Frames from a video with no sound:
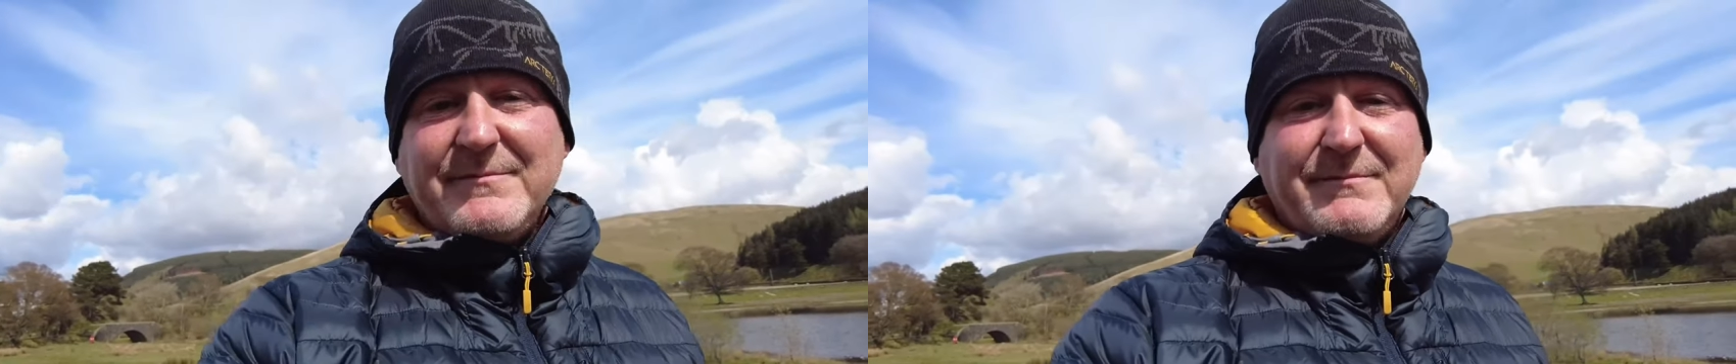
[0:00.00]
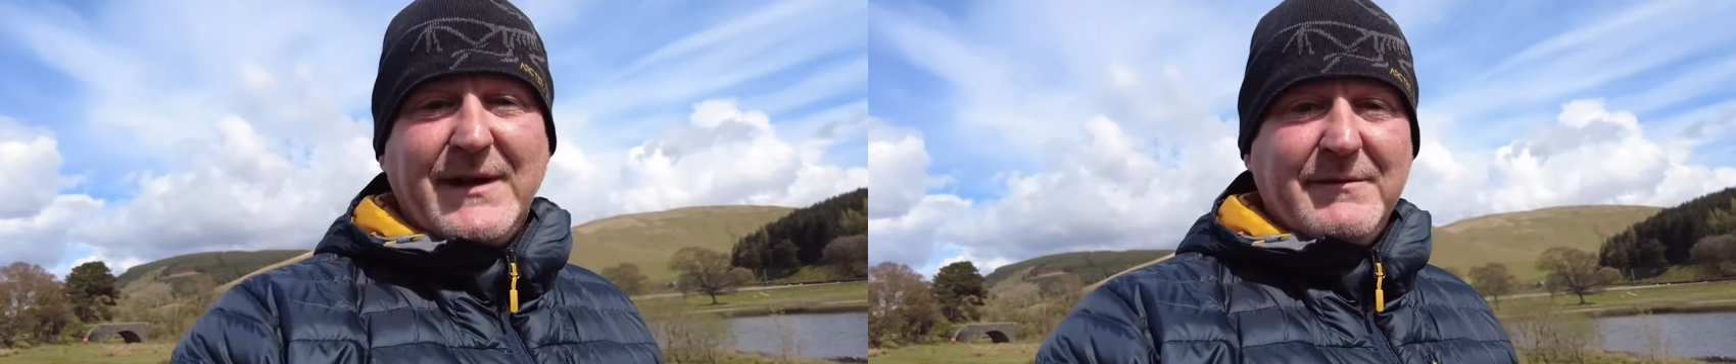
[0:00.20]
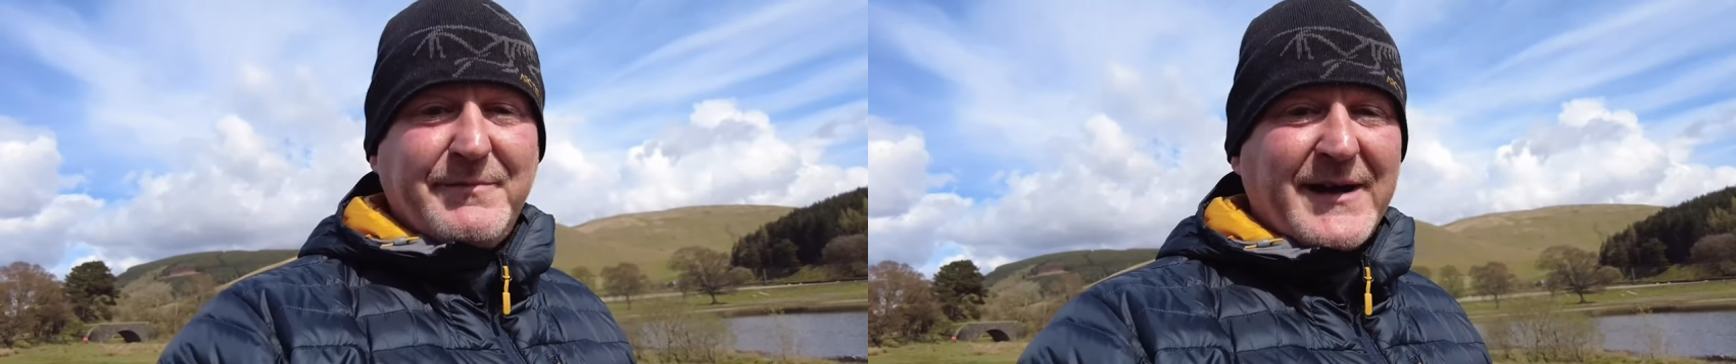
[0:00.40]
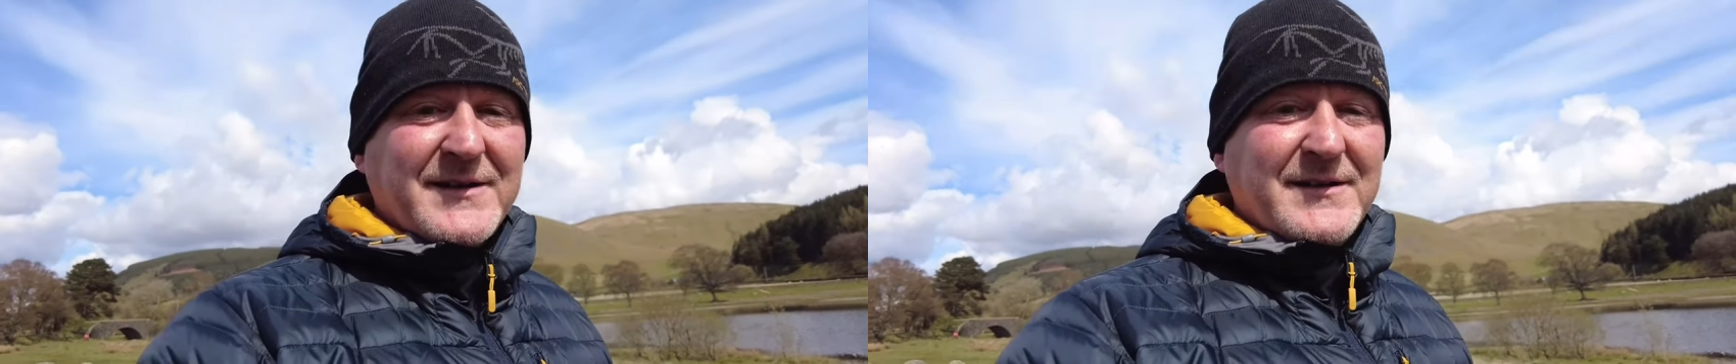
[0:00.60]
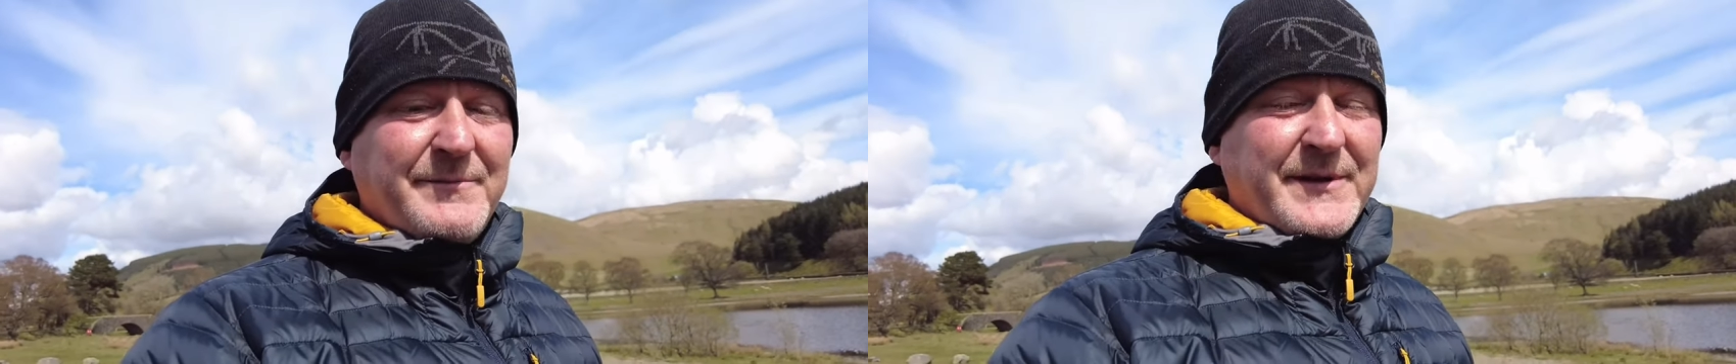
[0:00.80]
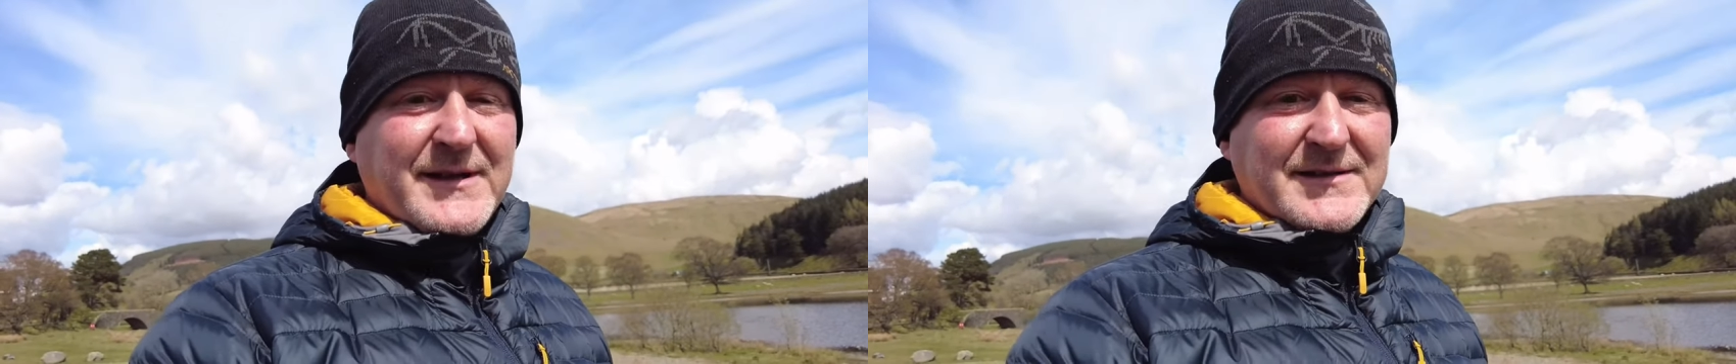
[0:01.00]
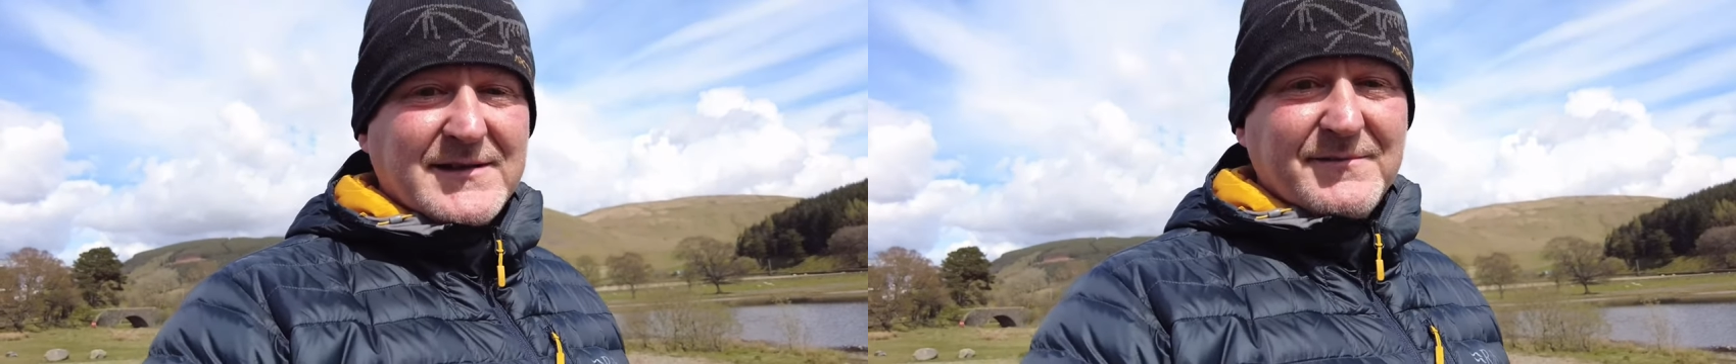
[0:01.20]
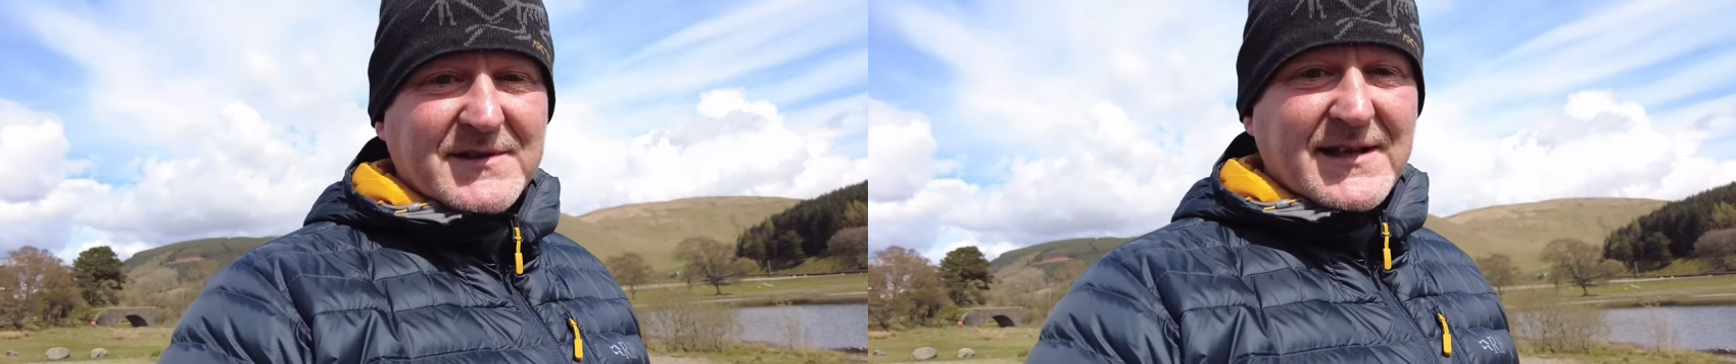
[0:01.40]
meeting back up at
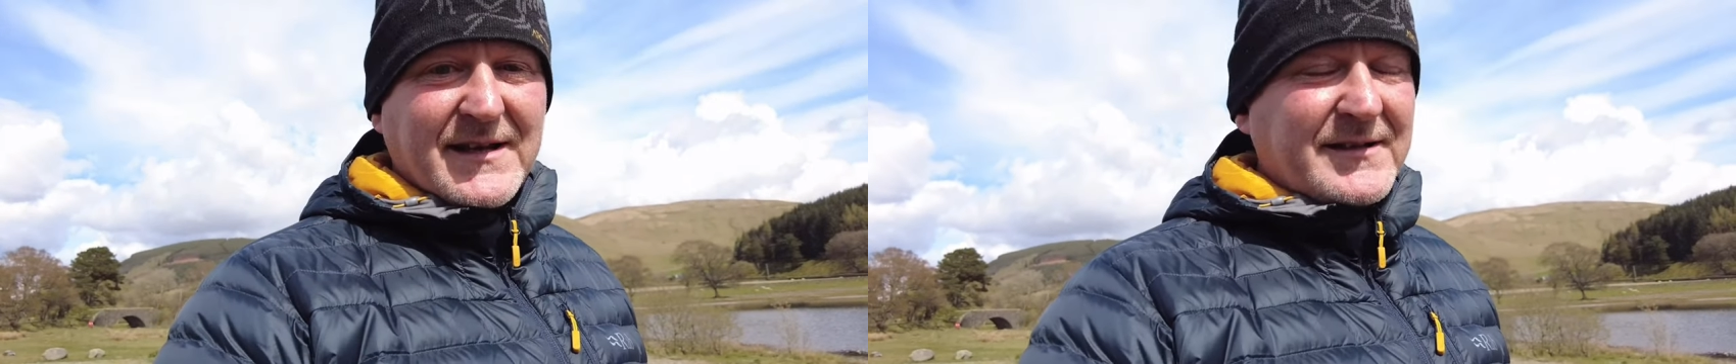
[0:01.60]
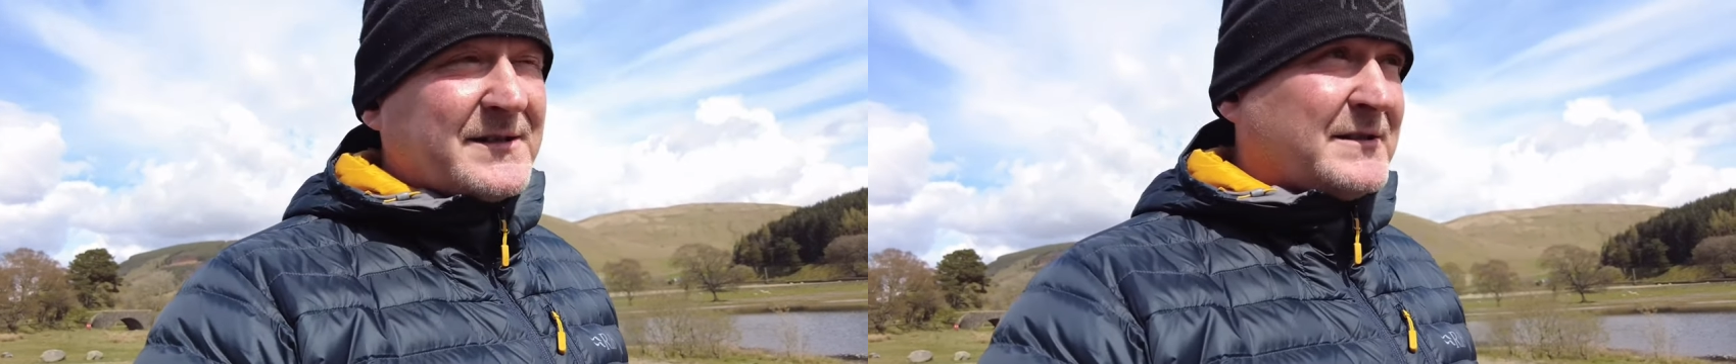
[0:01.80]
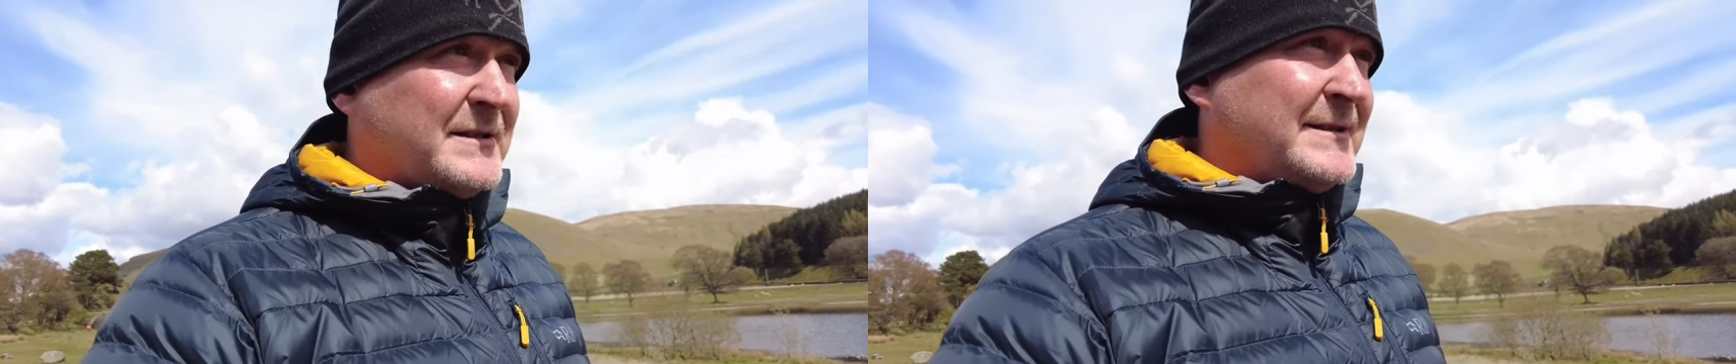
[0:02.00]
some stage